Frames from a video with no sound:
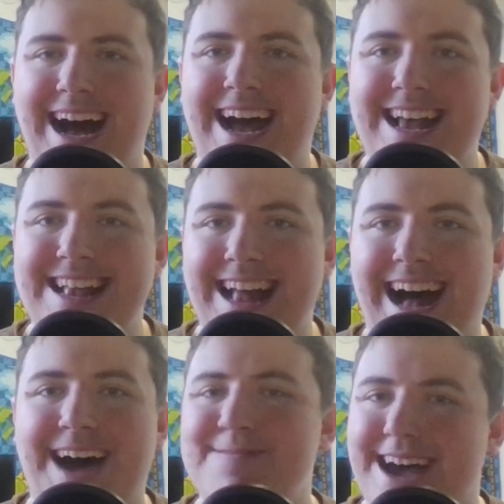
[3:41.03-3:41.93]

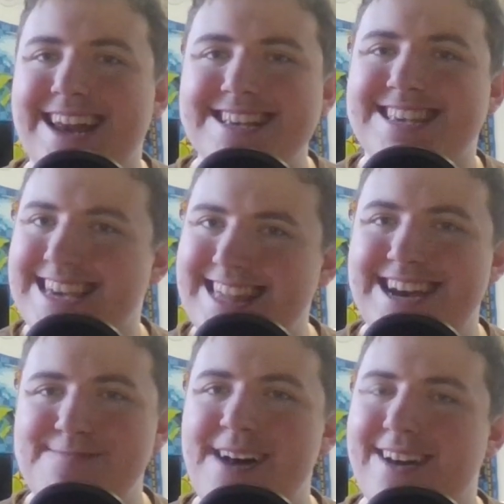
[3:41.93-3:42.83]
I'm not as
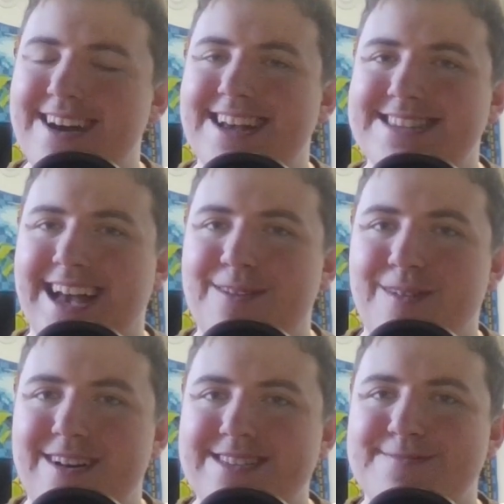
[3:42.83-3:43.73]
heated about it as I
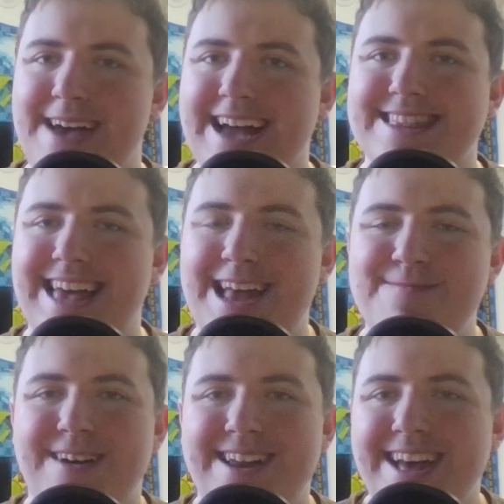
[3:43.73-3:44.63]
was back then,
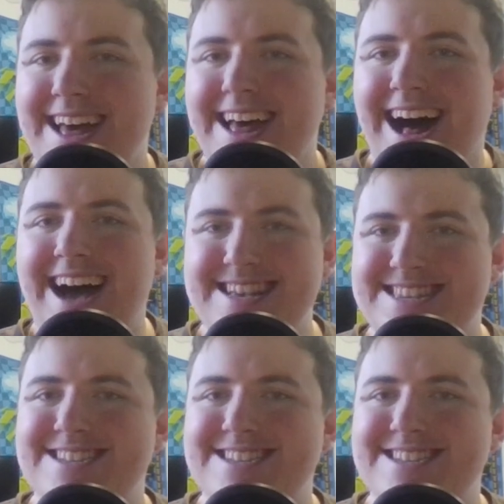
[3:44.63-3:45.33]
but I